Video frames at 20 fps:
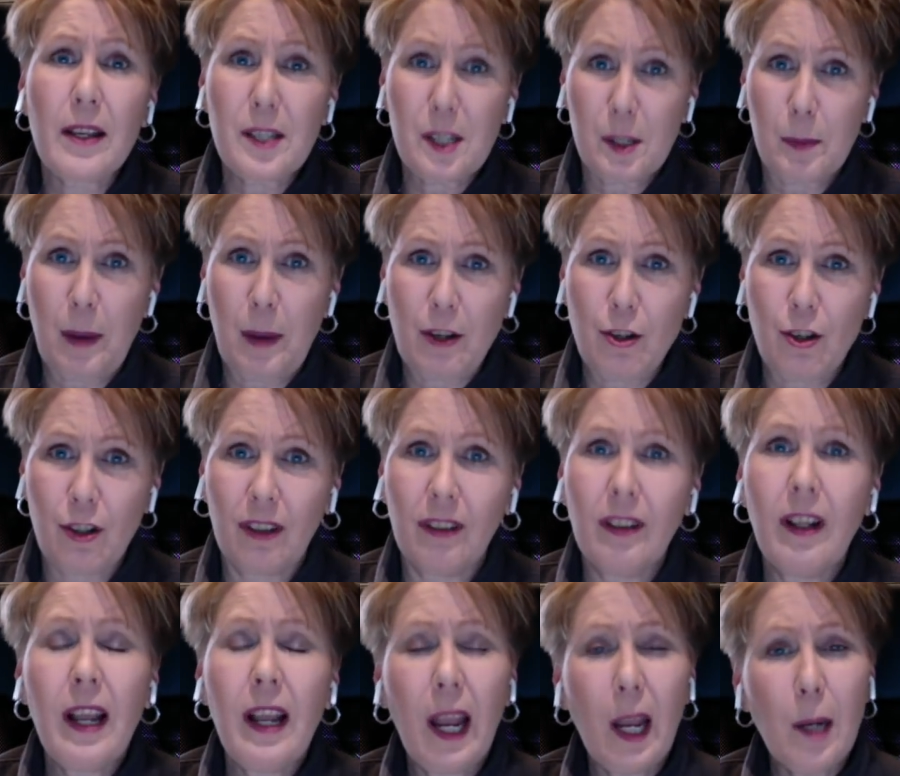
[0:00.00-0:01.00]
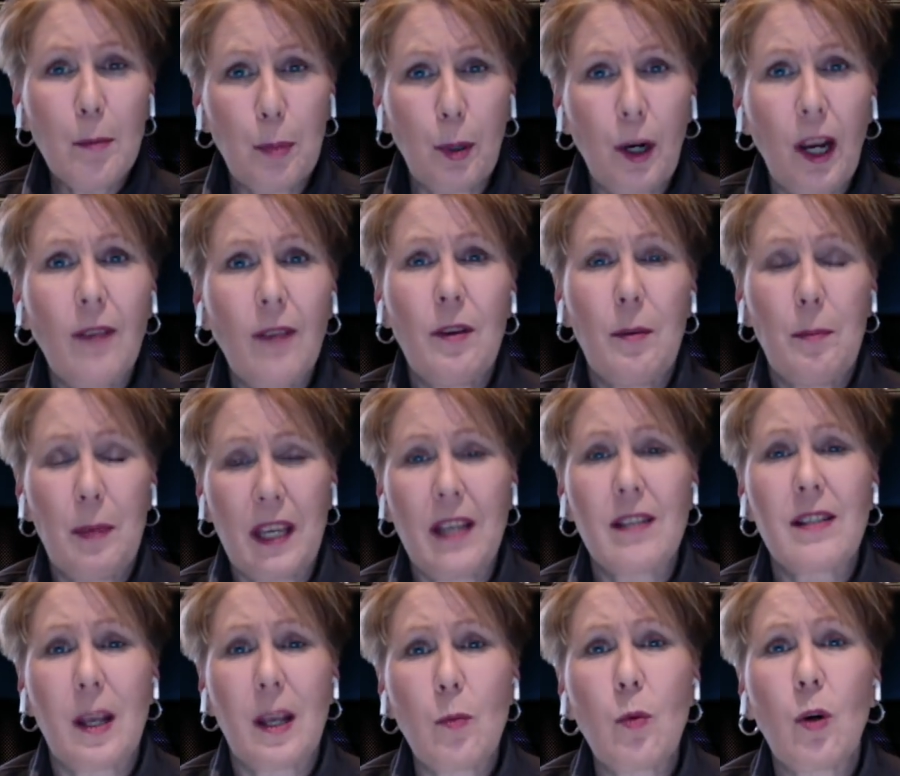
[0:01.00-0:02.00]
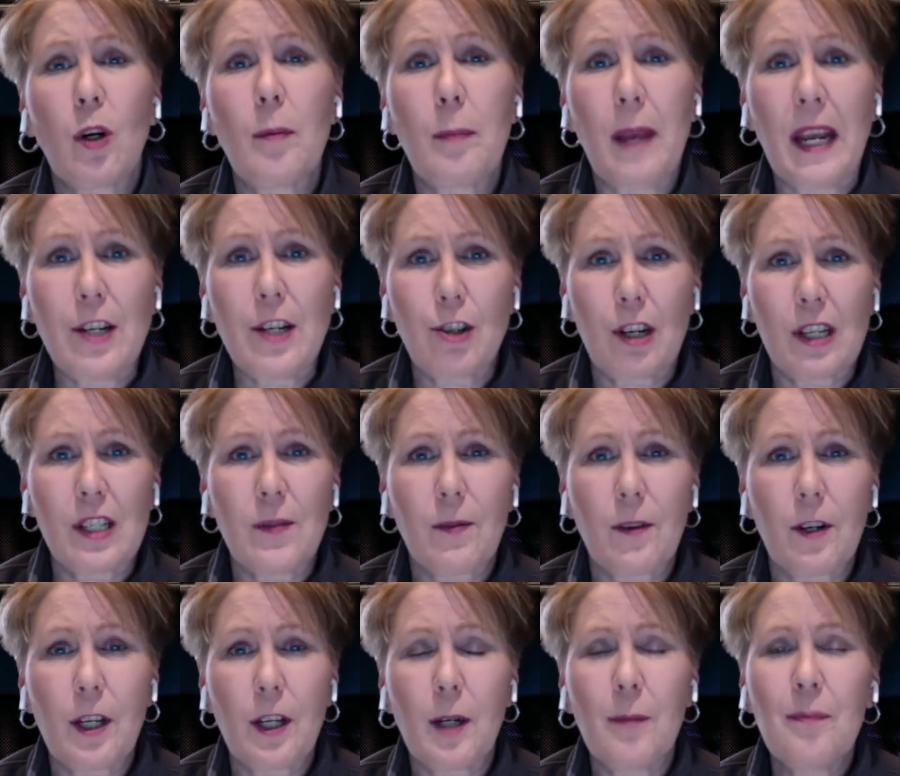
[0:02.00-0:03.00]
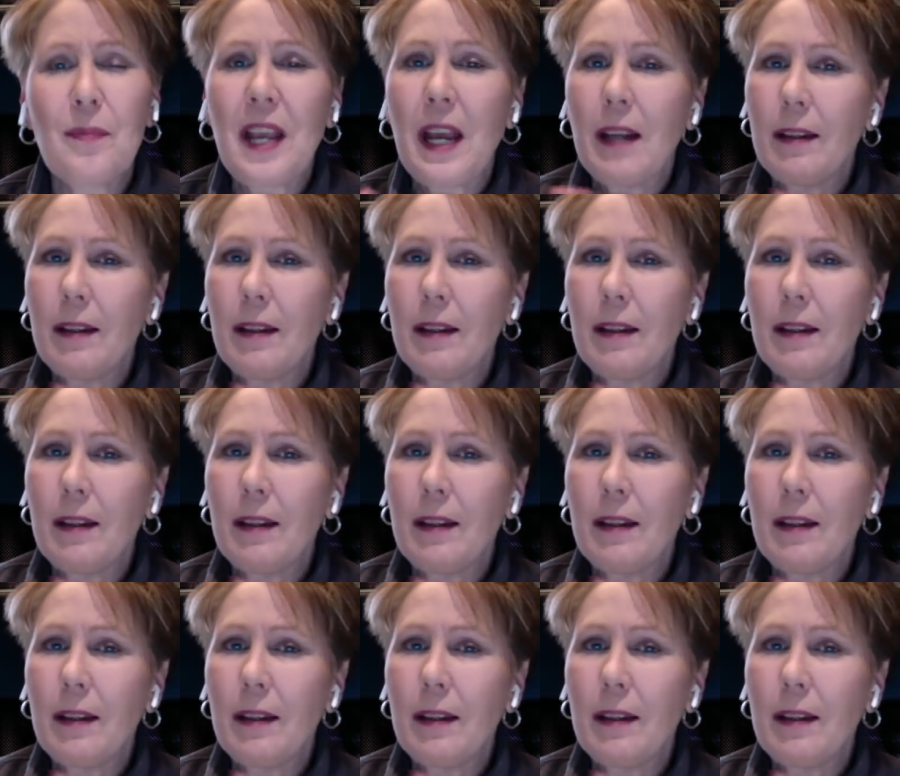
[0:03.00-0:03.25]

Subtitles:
special and private because they were made just for you.